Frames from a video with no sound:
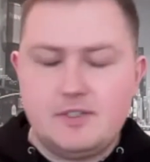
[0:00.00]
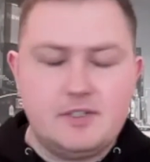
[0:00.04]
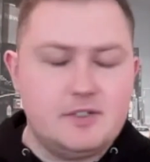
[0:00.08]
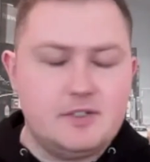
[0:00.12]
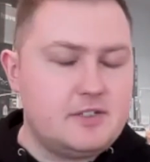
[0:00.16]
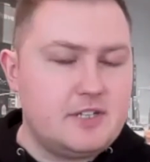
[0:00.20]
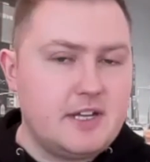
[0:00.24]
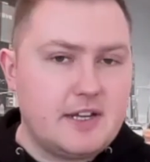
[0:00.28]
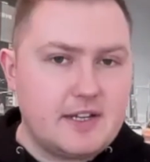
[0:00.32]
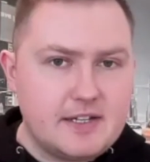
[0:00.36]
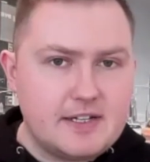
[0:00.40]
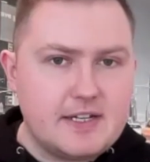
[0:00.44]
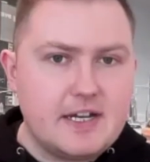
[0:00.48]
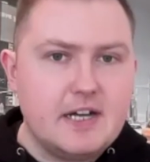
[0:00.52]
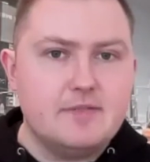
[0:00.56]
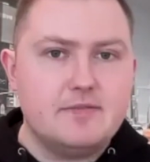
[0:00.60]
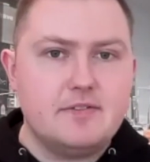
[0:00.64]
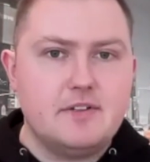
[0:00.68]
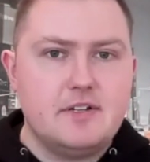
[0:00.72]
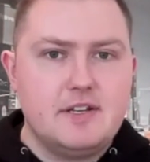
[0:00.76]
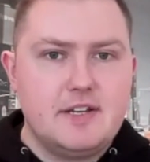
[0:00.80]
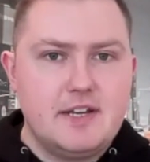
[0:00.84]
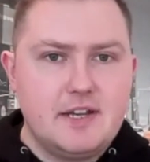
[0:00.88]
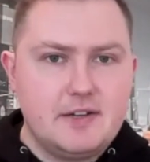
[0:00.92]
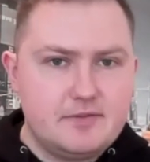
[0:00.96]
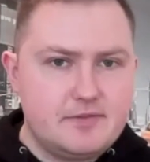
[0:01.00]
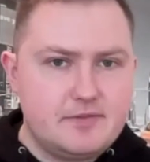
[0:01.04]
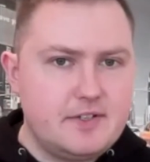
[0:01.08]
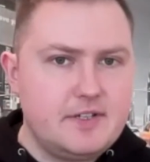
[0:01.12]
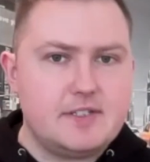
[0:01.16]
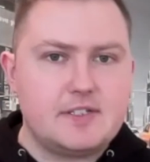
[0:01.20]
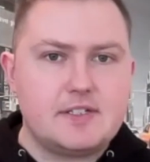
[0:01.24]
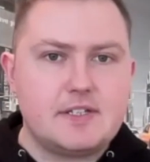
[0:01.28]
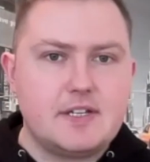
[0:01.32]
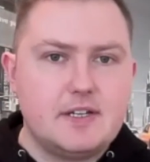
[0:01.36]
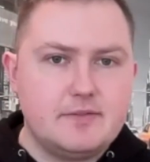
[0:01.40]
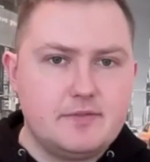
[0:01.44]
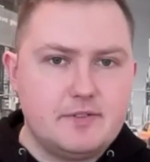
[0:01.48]
Second cover and now
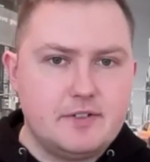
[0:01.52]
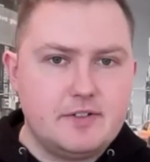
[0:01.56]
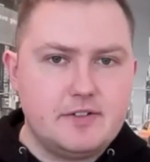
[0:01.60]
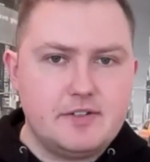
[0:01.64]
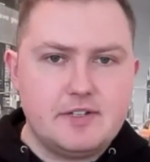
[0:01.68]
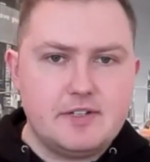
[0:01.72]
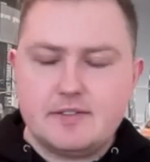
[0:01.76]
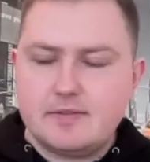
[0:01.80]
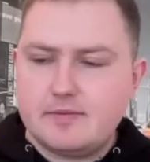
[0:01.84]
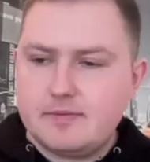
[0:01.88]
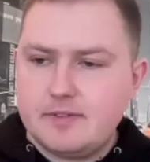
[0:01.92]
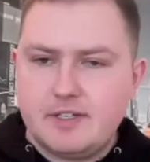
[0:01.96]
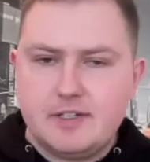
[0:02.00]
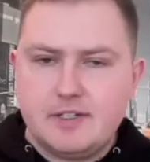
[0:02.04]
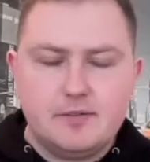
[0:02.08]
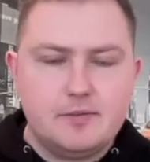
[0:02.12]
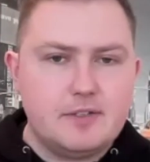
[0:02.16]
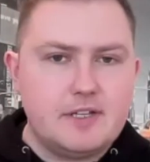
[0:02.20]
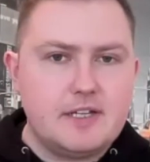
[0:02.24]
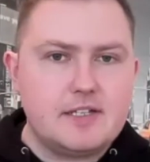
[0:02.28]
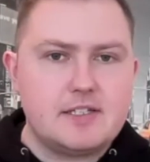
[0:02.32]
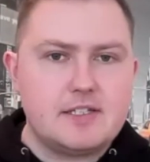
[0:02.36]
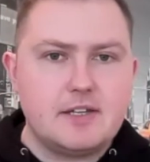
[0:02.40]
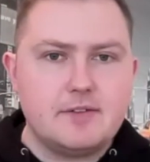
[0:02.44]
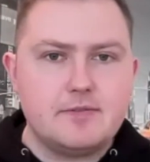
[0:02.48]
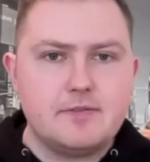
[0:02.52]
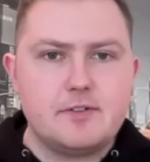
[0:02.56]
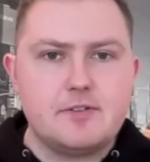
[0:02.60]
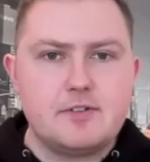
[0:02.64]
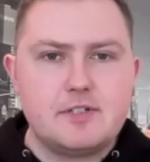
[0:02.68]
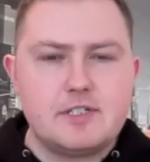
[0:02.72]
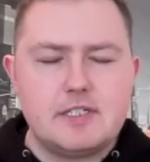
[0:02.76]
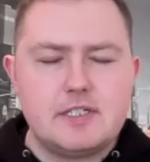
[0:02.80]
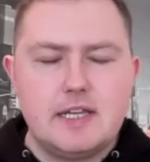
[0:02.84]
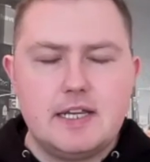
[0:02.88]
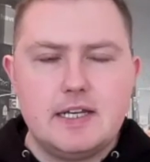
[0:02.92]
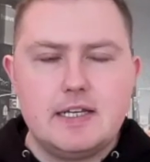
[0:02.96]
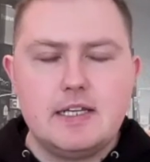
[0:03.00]
first cover, and all that stuff for
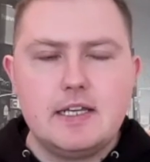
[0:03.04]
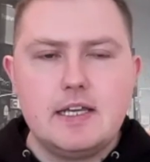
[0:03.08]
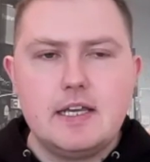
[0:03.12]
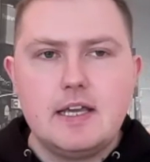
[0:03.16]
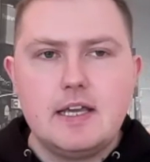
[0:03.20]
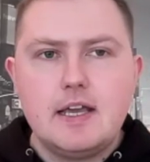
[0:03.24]
Christine.